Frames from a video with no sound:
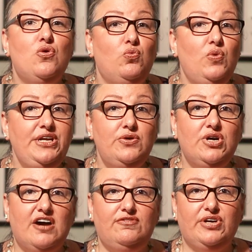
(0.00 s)
Window
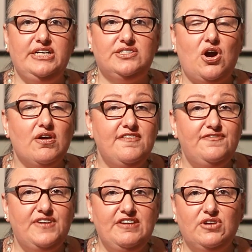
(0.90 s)
coverings are a
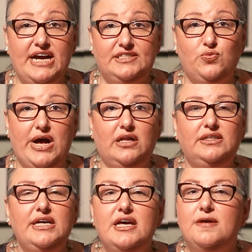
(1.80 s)
favorite as well.
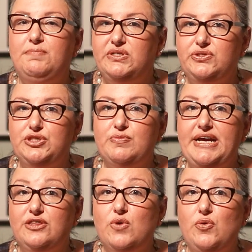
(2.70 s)
Builders
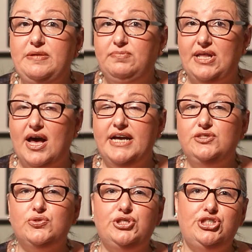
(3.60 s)
might throw in
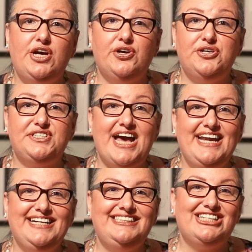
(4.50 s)
blinds or shutters,
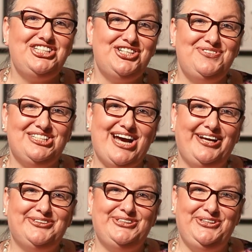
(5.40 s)
adding a touch of
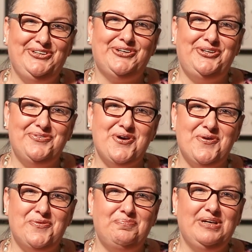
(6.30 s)
style to your new
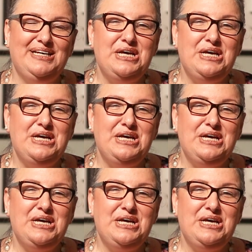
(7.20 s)
home.